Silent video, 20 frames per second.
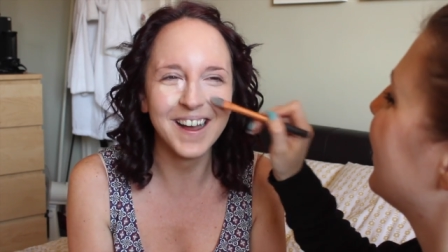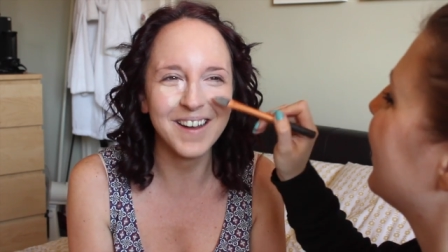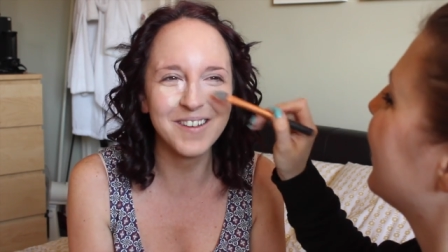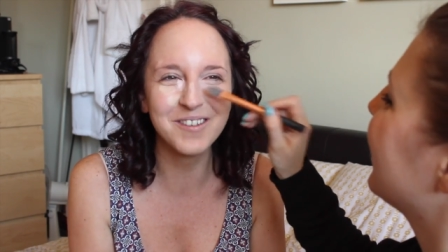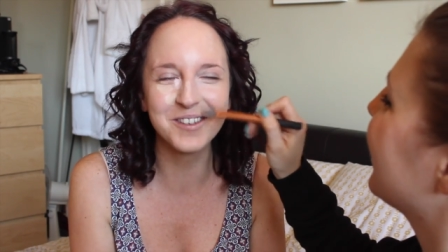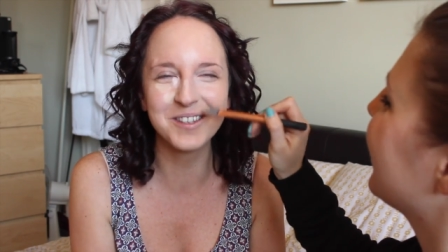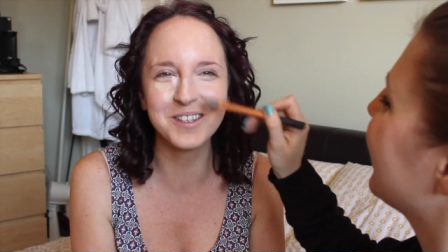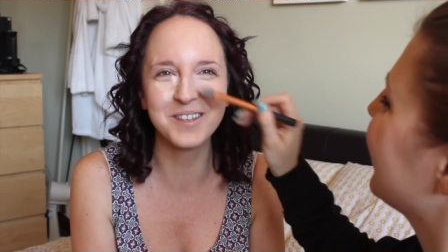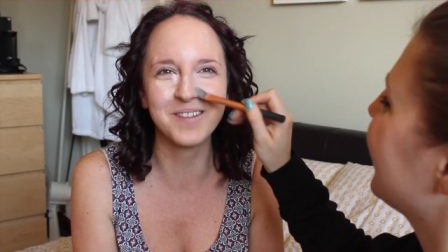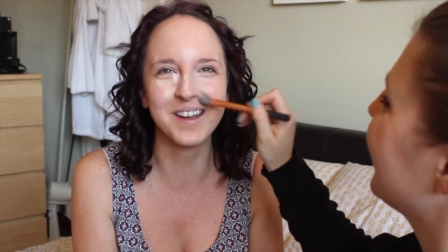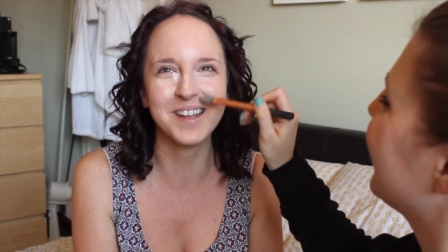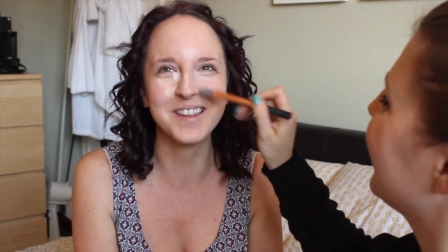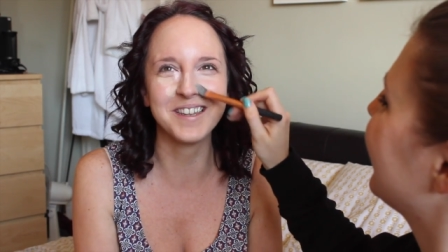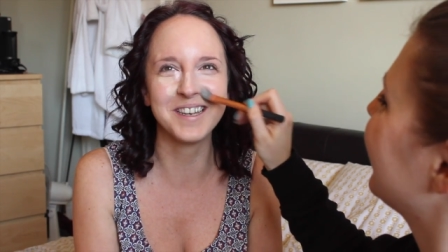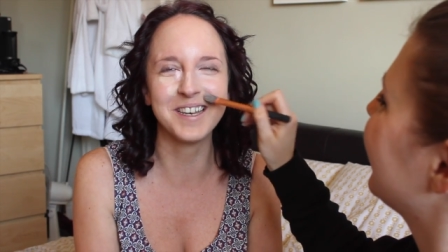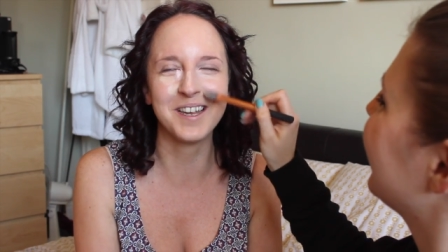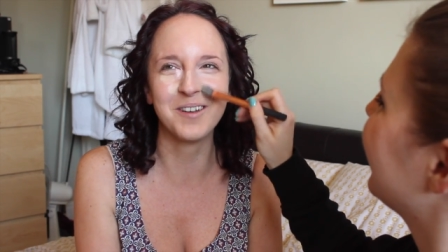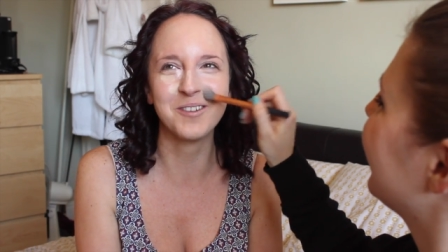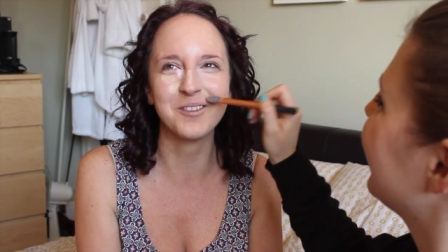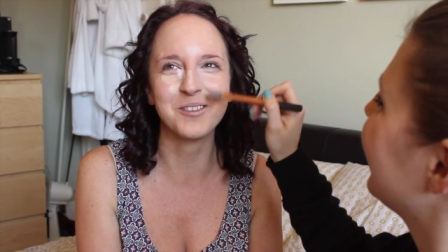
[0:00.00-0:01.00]
I was just
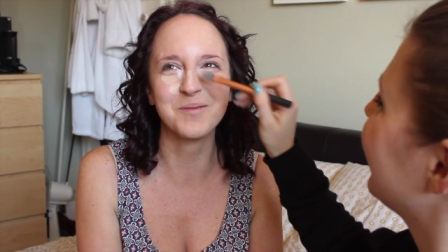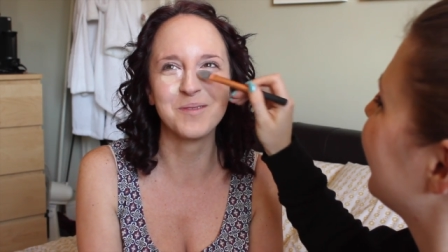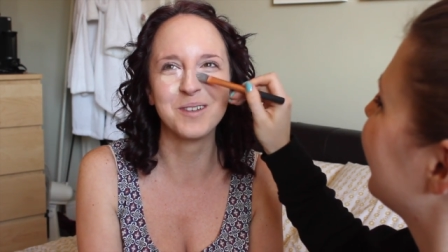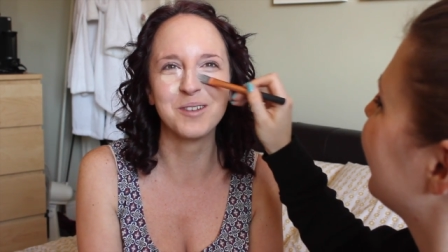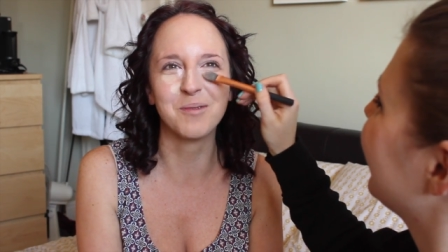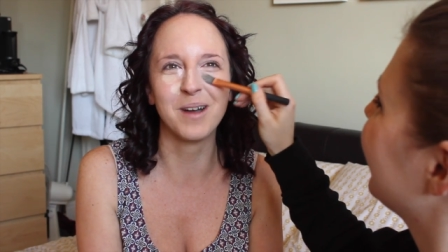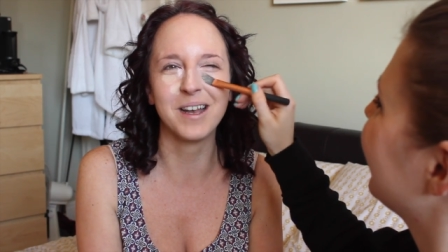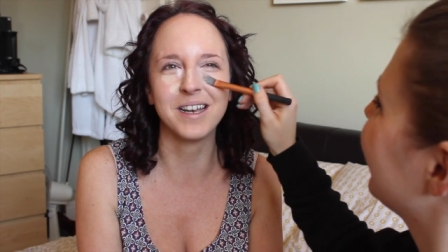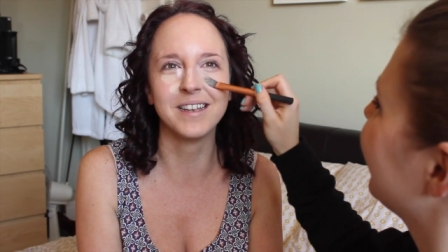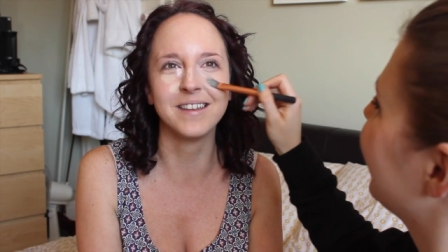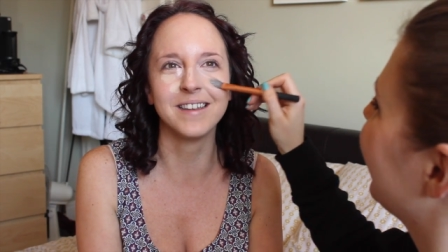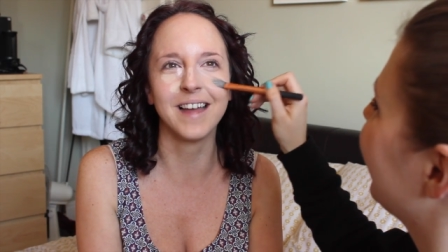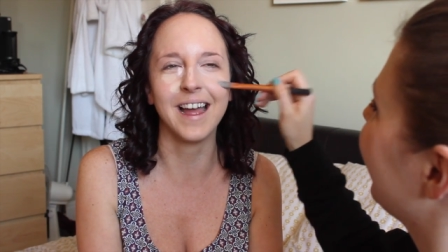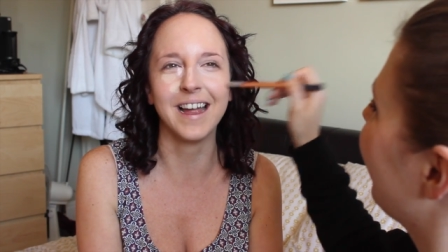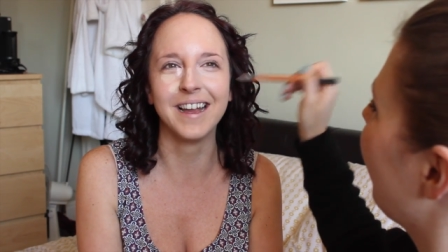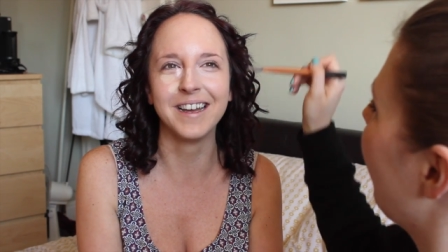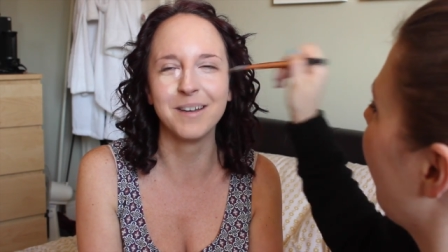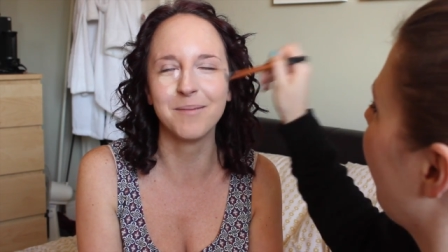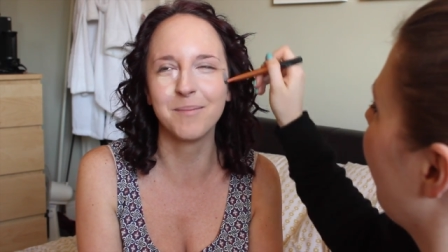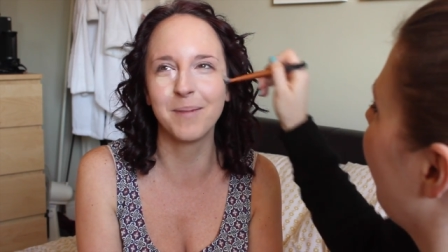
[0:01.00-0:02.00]
imagining it on somebody's wedding
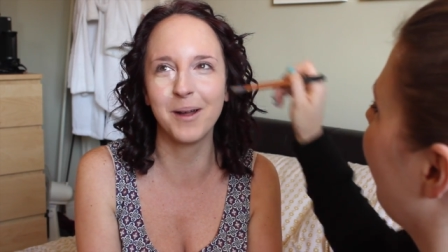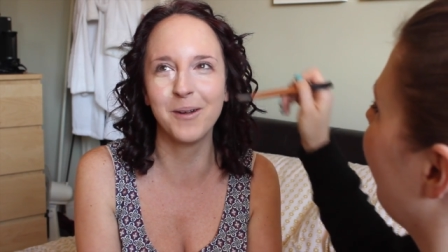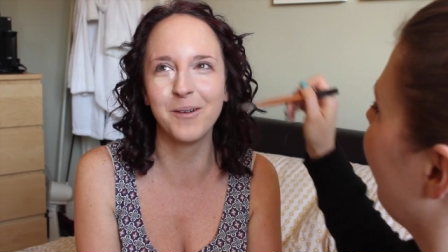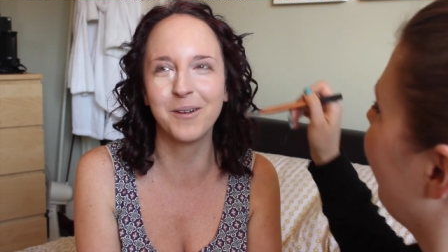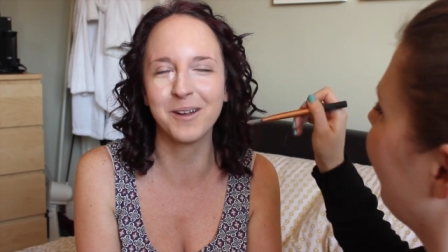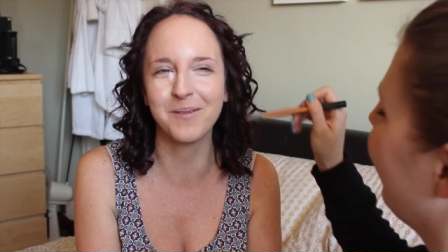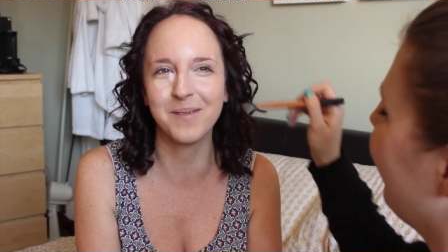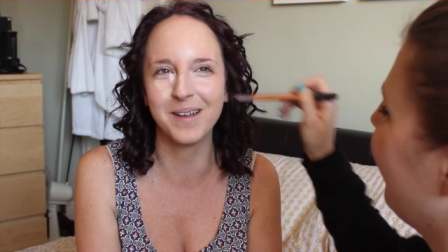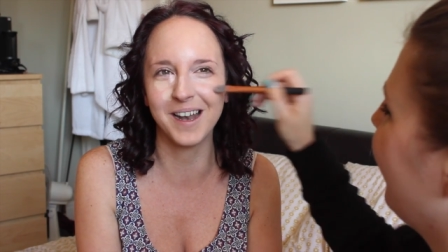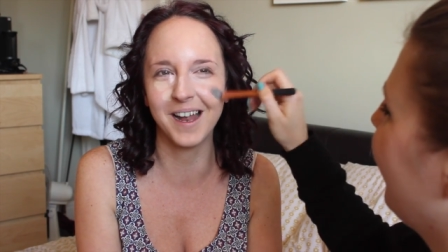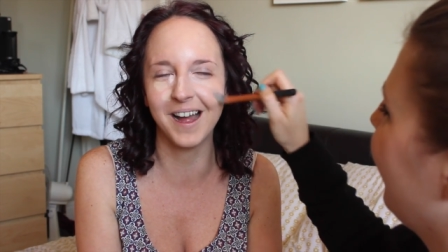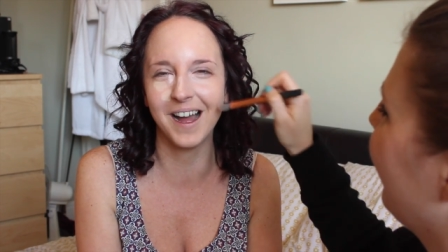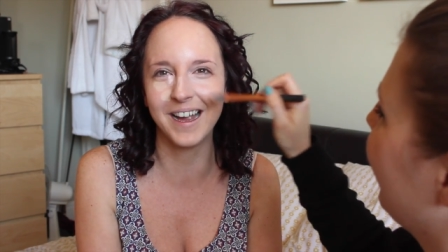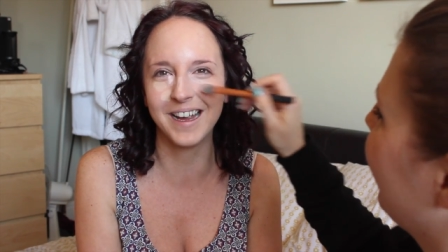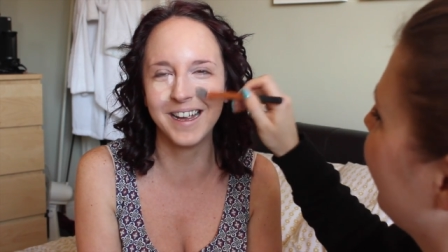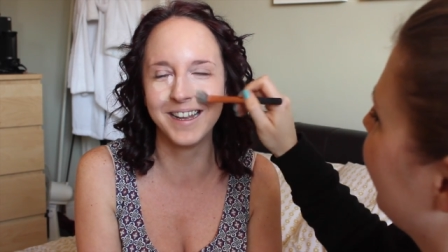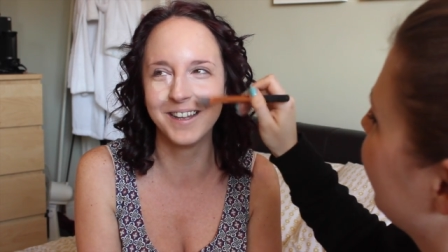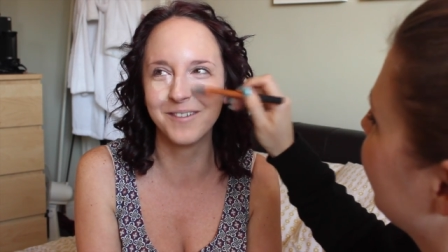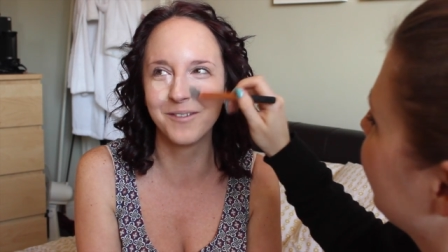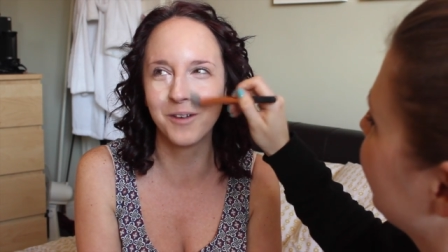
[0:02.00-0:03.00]
day. You poke uh. them in the
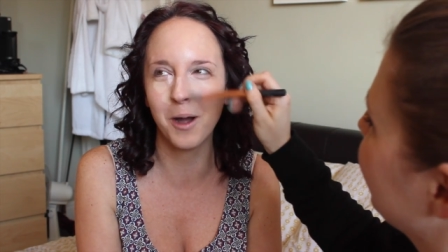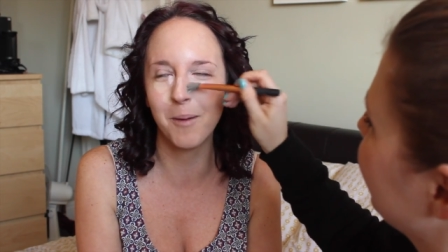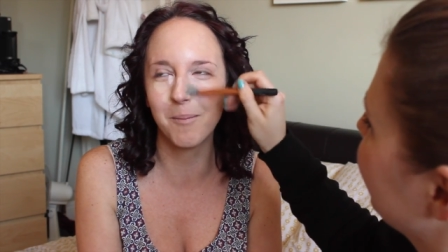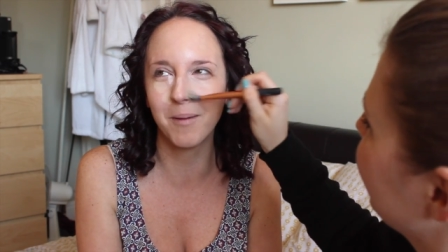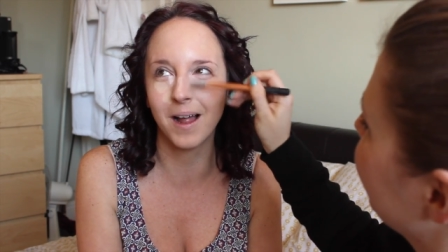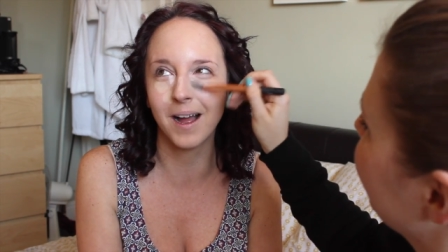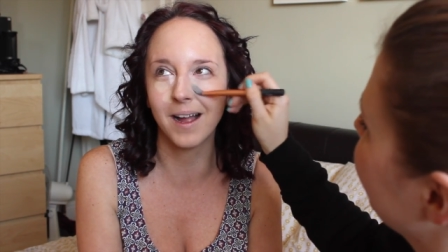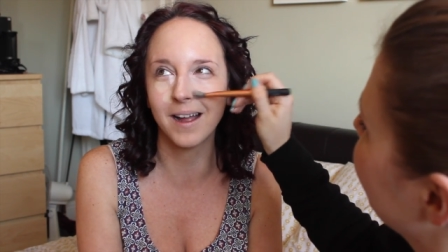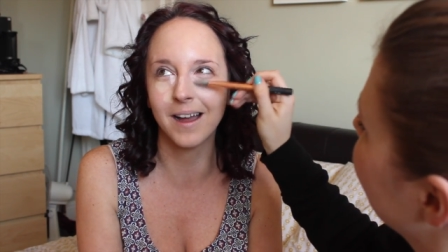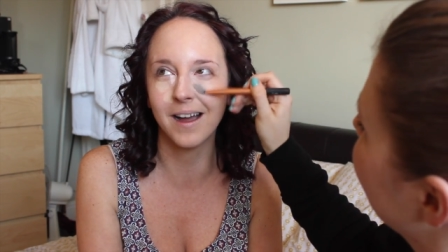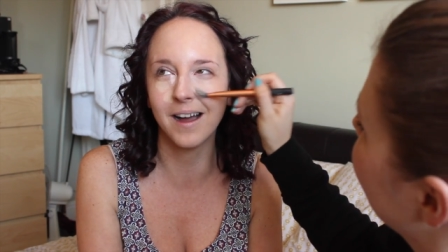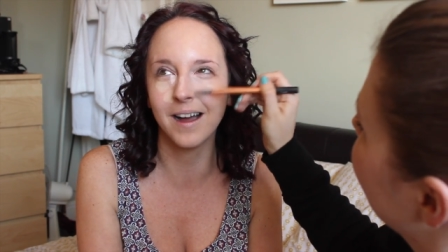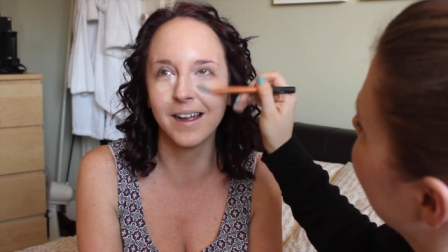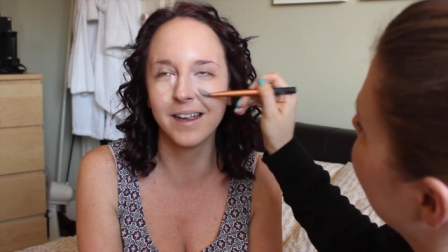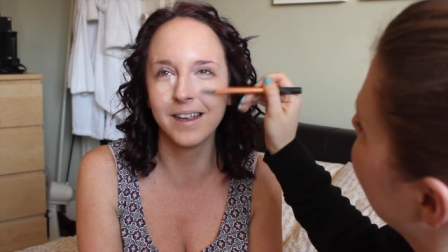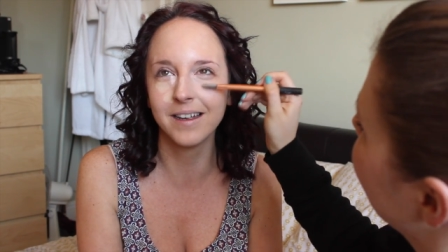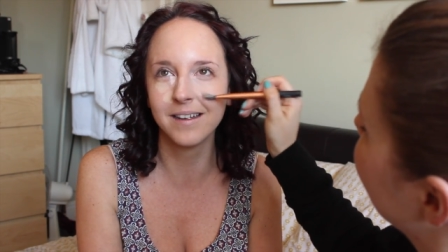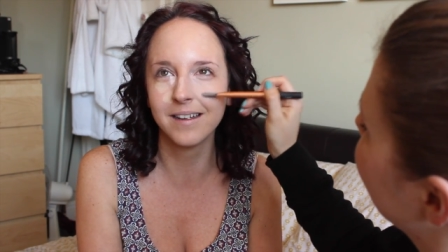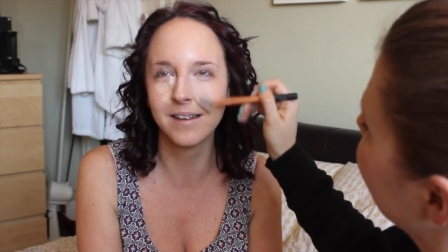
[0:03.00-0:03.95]
eye and they've got a black eye.